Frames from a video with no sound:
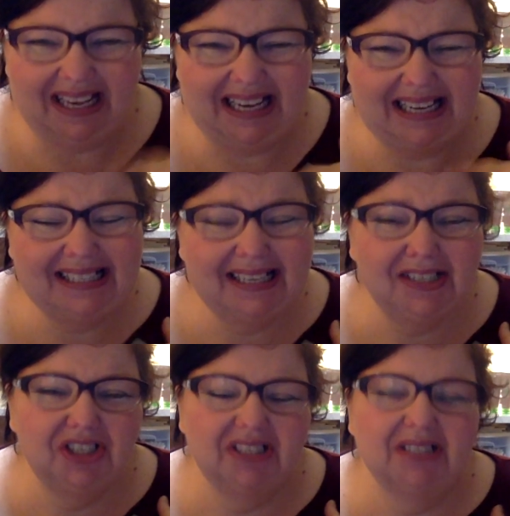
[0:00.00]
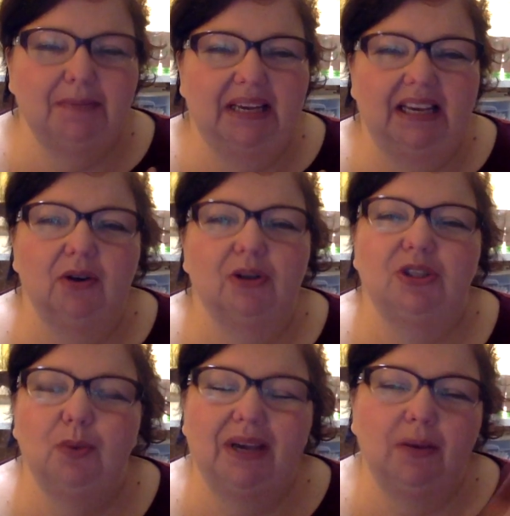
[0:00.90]
Is it just me, or
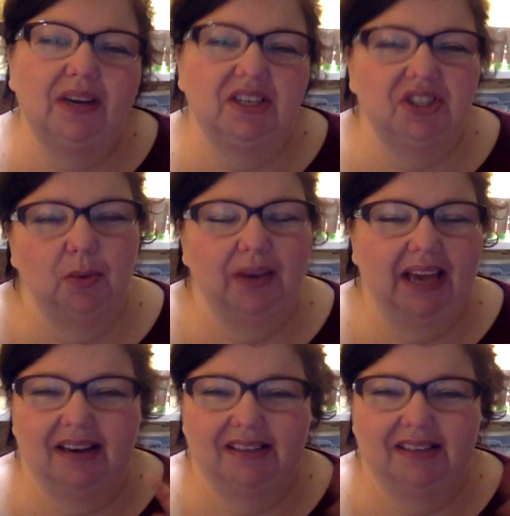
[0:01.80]
do we wish that we had a